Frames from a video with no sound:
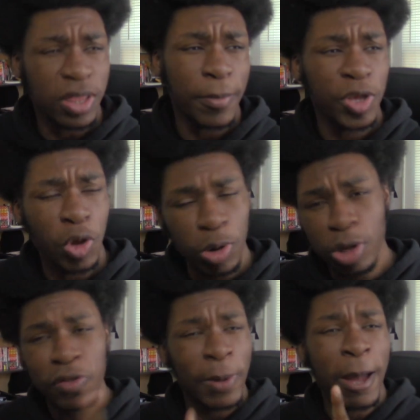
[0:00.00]
Let me know what
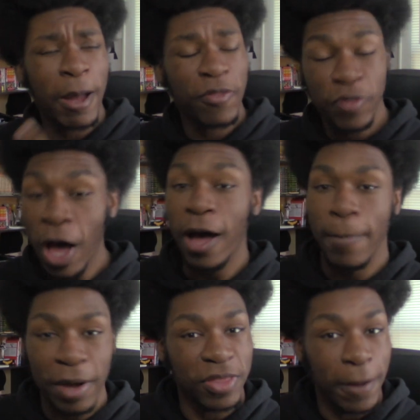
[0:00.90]
you thought
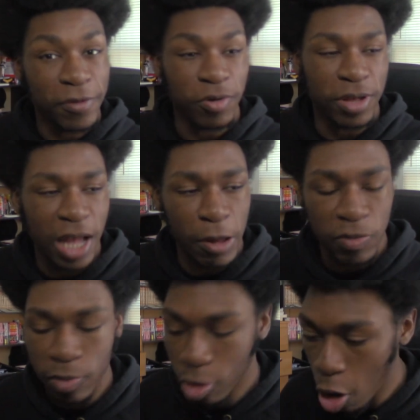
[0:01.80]
about the episode in the comments
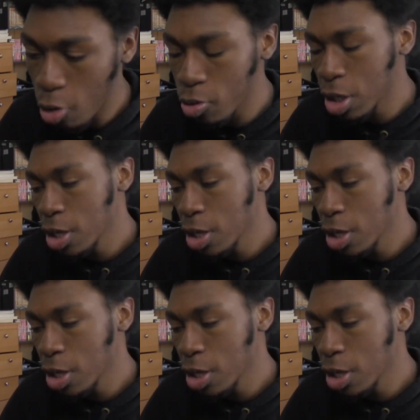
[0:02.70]
below.